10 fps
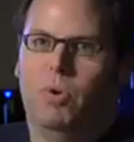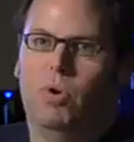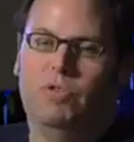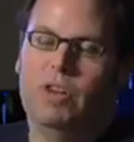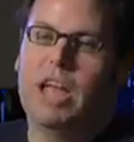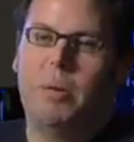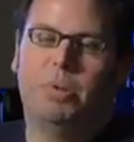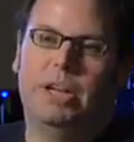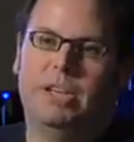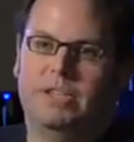it. All of your
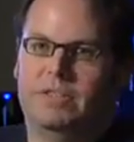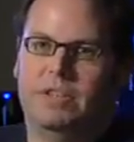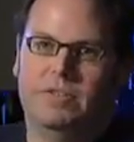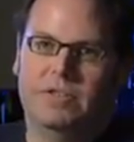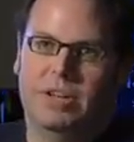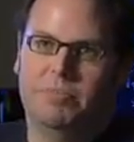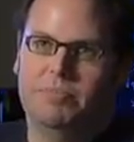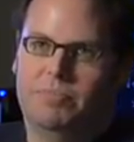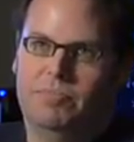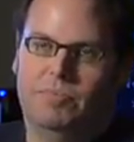gameplay is
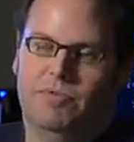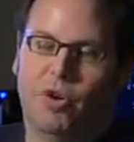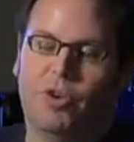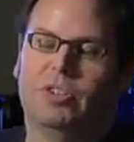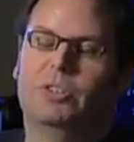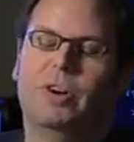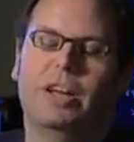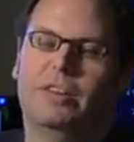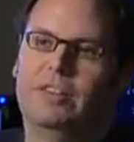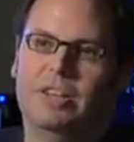focused
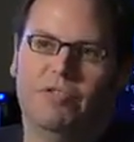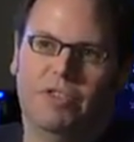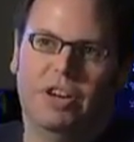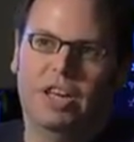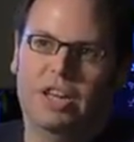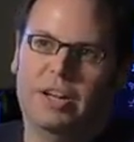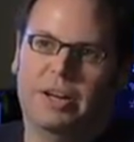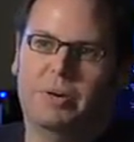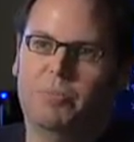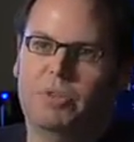around the Infinity.
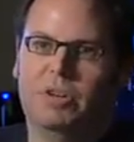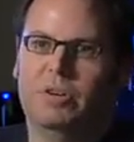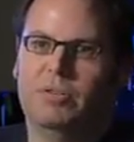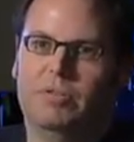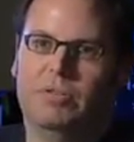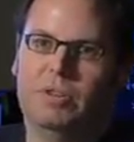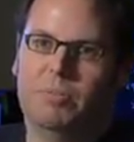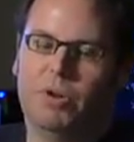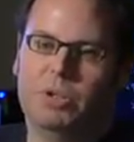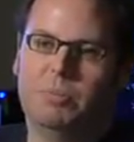
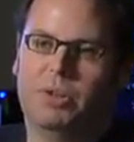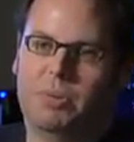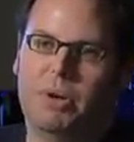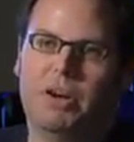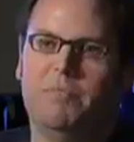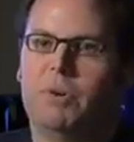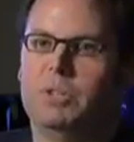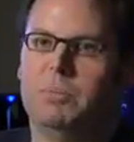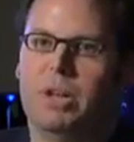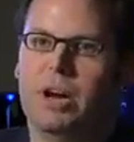The competitive
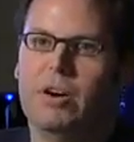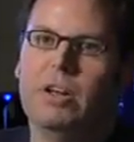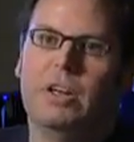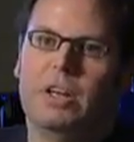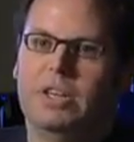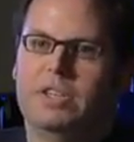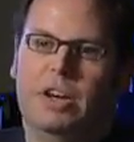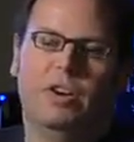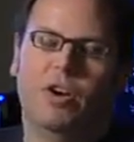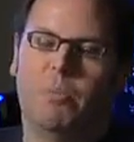multiplayer is
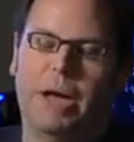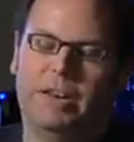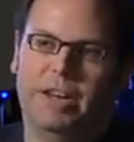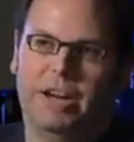set on a combat